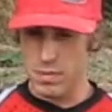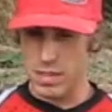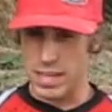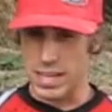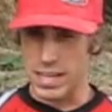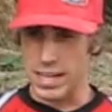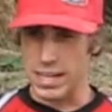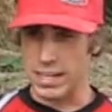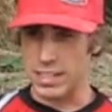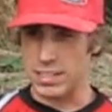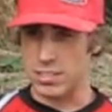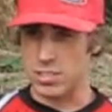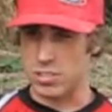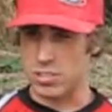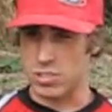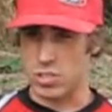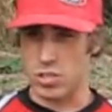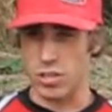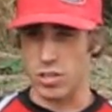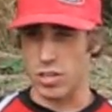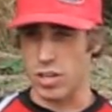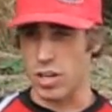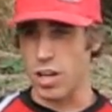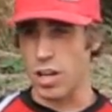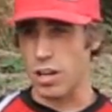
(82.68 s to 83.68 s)
And it just
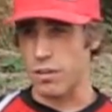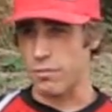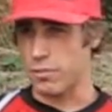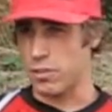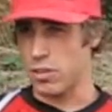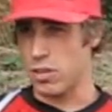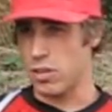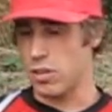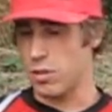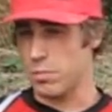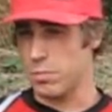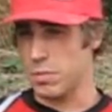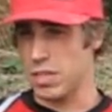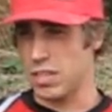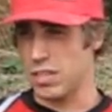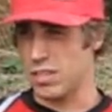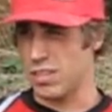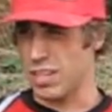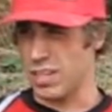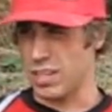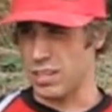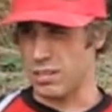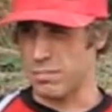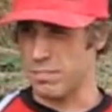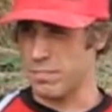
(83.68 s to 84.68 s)
took off, you know what I mean?
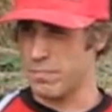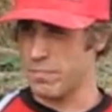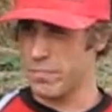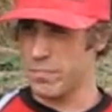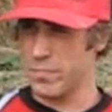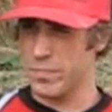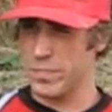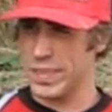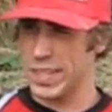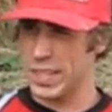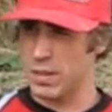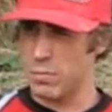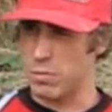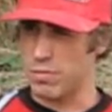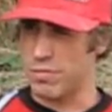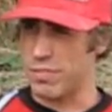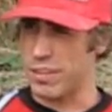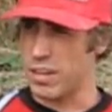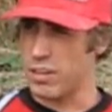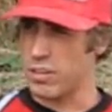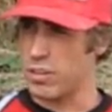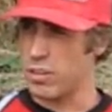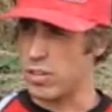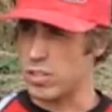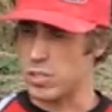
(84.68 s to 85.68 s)
Like, we
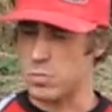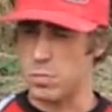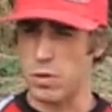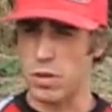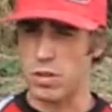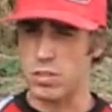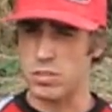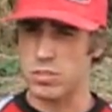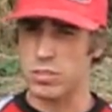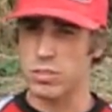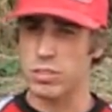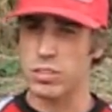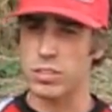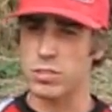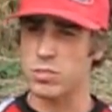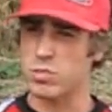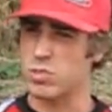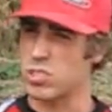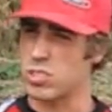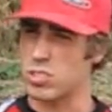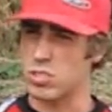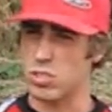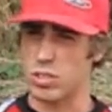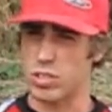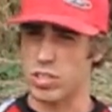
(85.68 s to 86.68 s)
found our sponsor, and
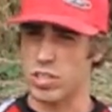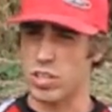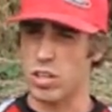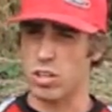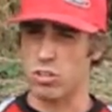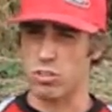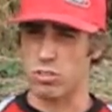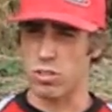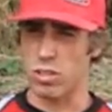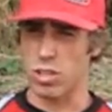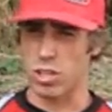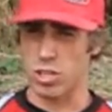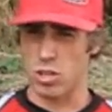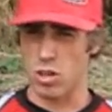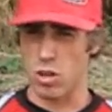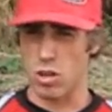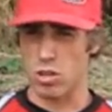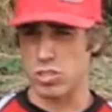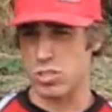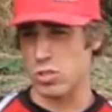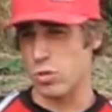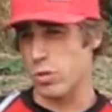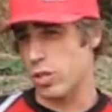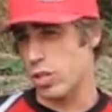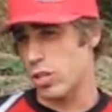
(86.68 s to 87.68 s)
just
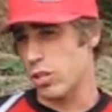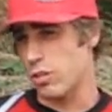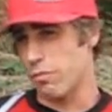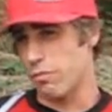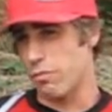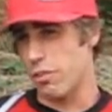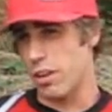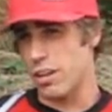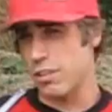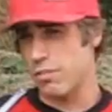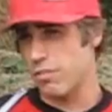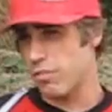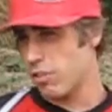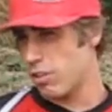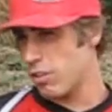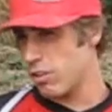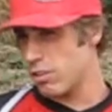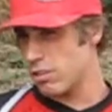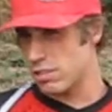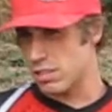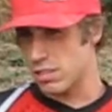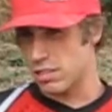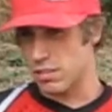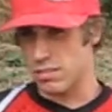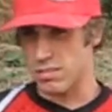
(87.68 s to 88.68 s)
also a good friend of
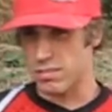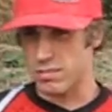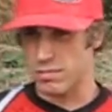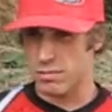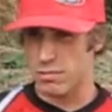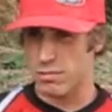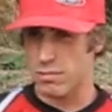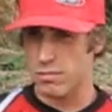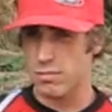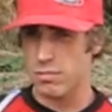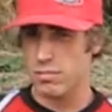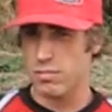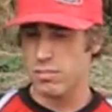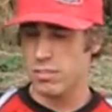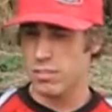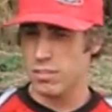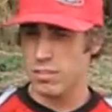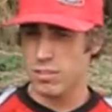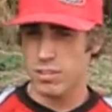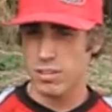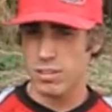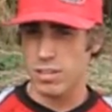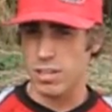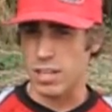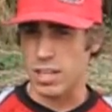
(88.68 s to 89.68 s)
ours, and
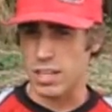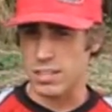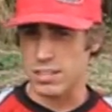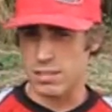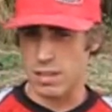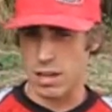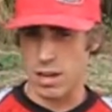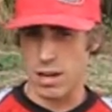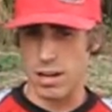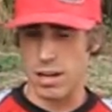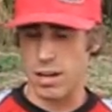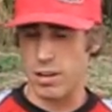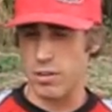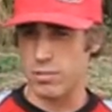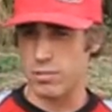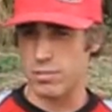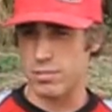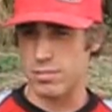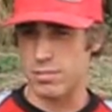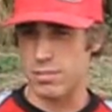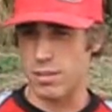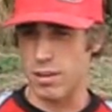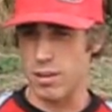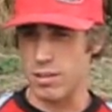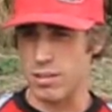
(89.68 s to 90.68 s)
that's kind of how it
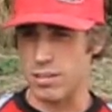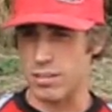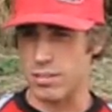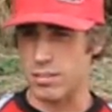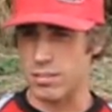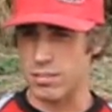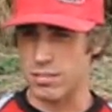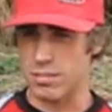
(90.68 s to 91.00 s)
started.